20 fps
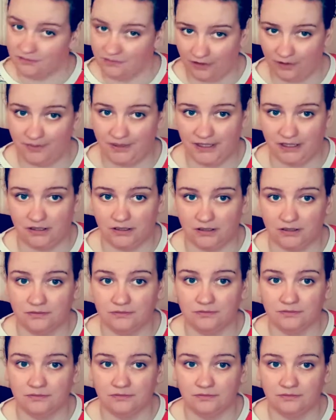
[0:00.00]
from Lidl
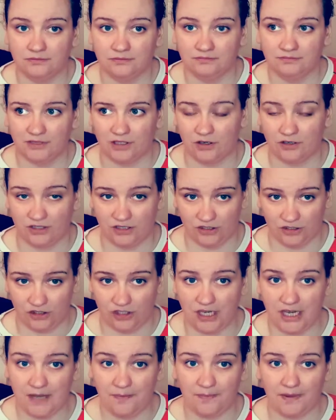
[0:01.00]
because it's
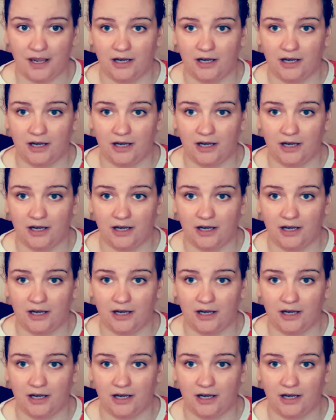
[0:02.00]
cheap.